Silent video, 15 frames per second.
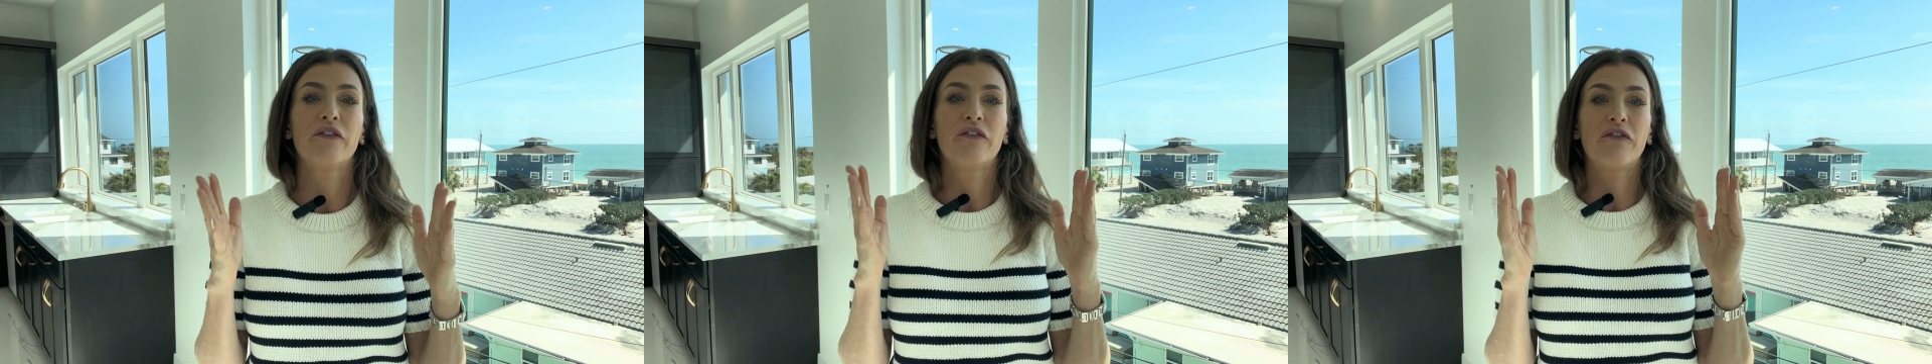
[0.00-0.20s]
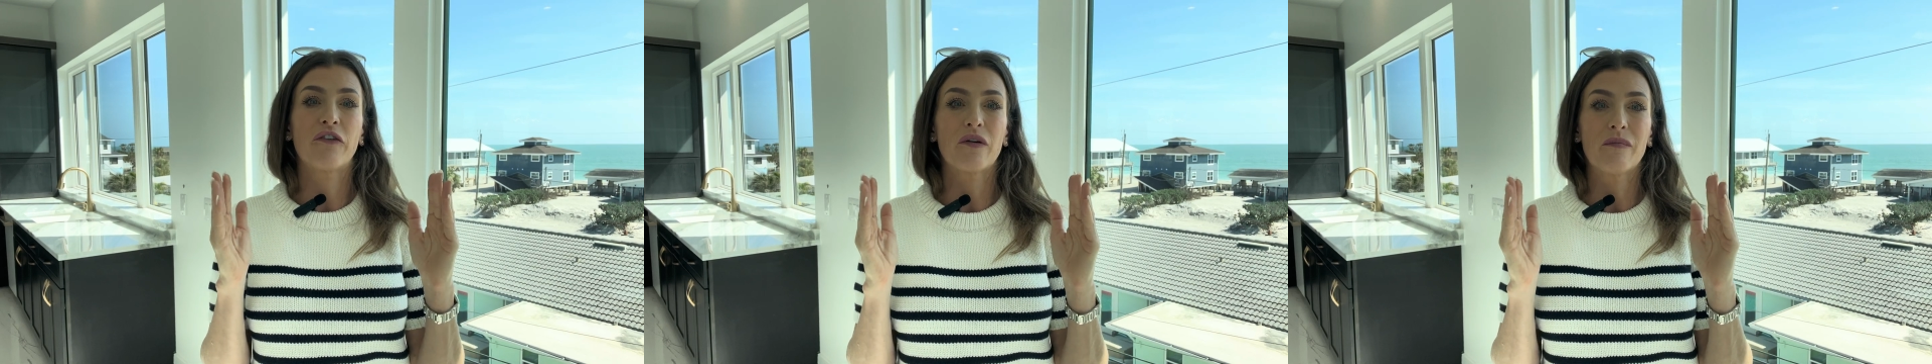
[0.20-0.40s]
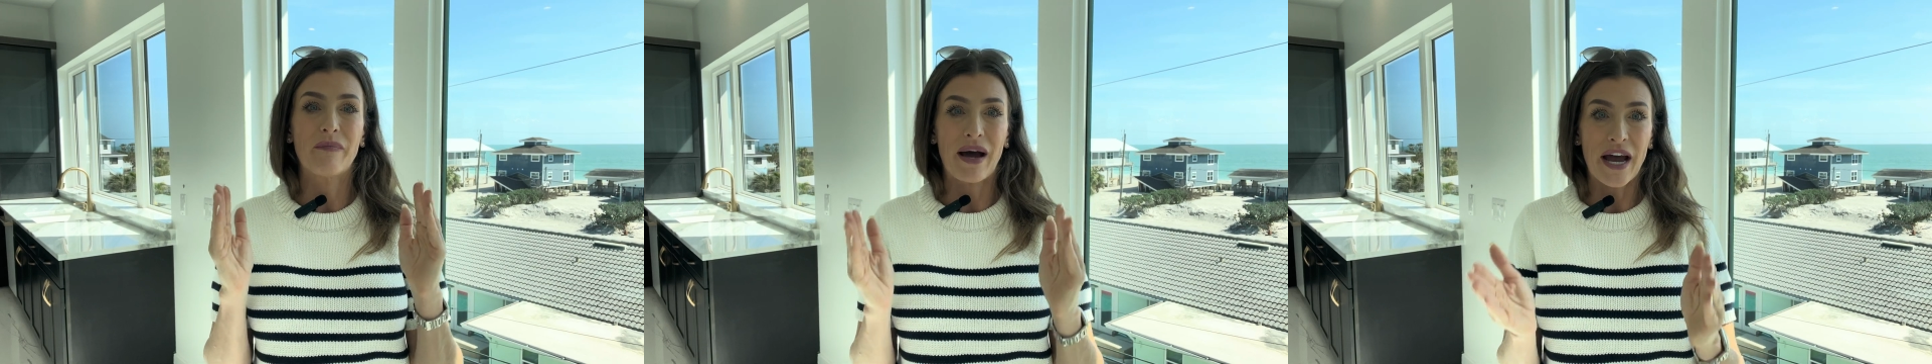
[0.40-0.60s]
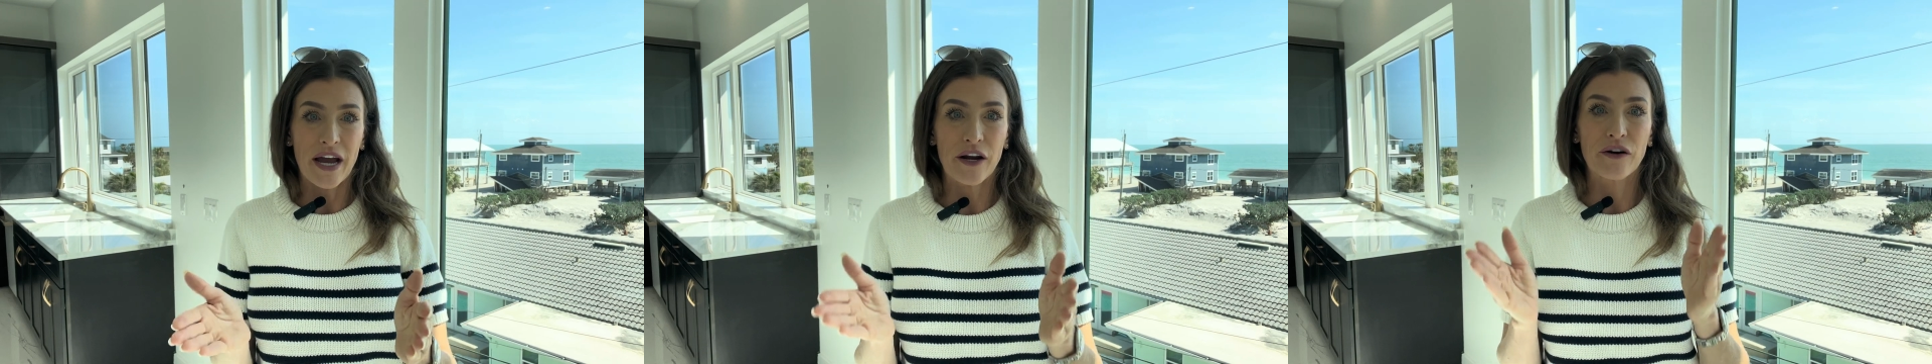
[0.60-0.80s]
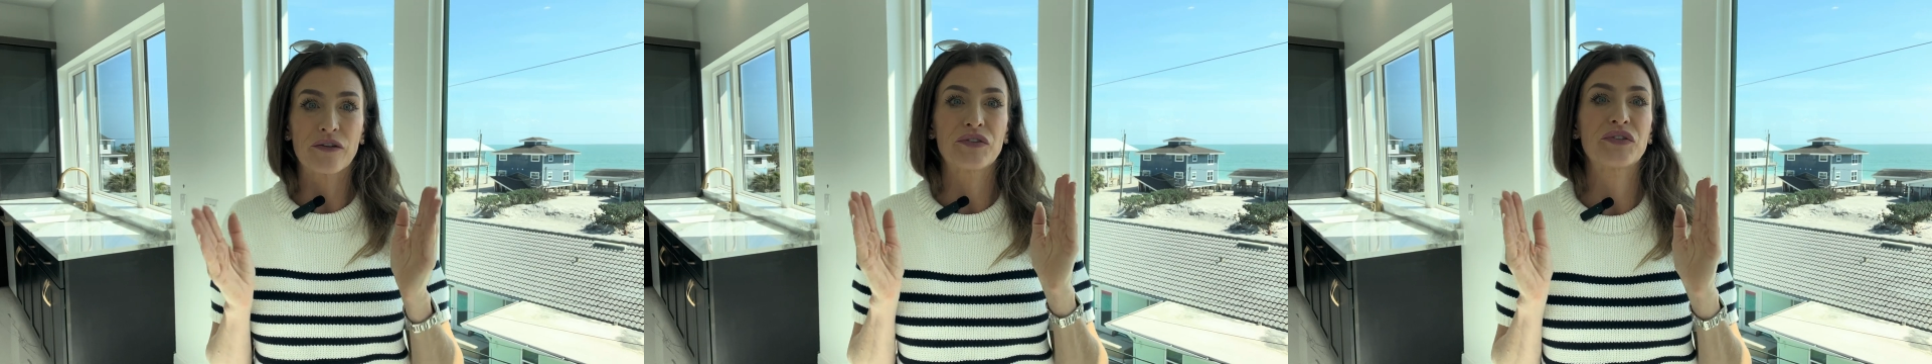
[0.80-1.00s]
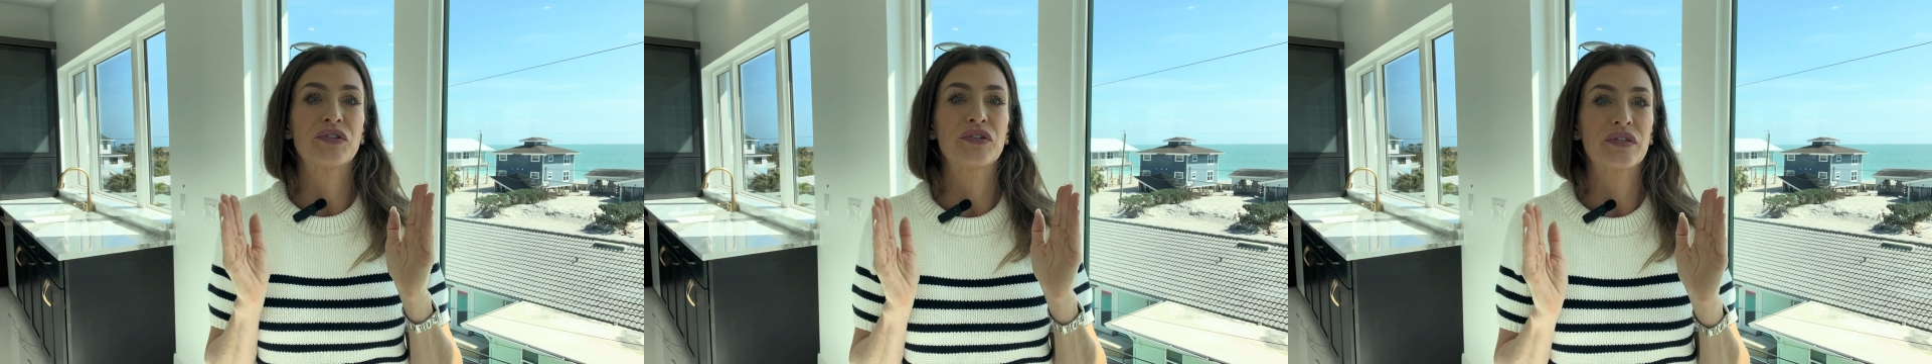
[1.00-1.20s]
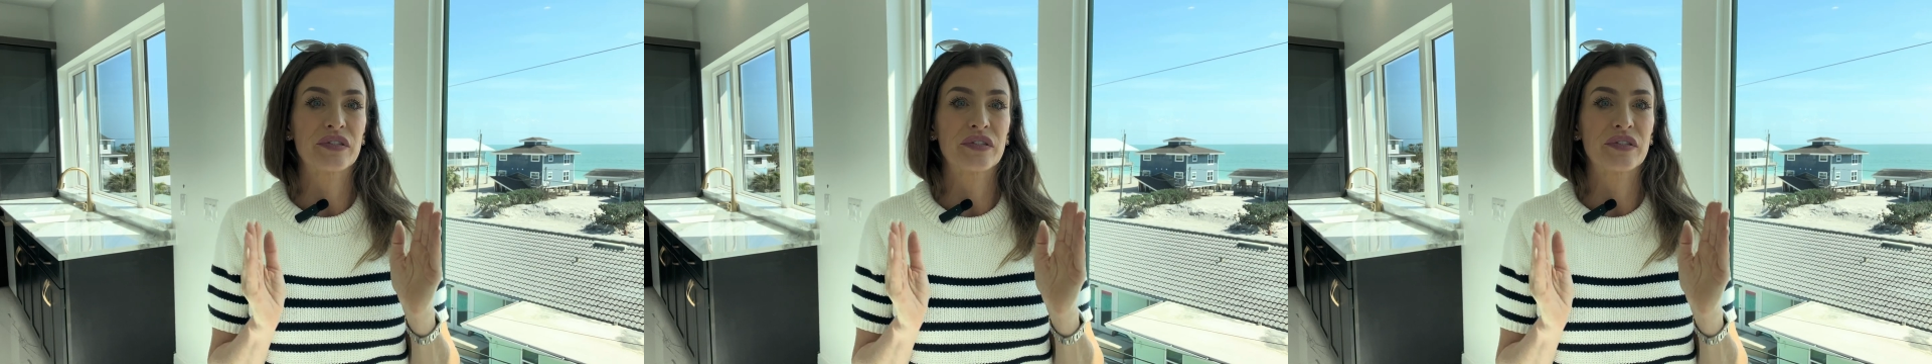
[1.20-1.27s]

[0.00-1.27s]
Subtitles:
for buyers to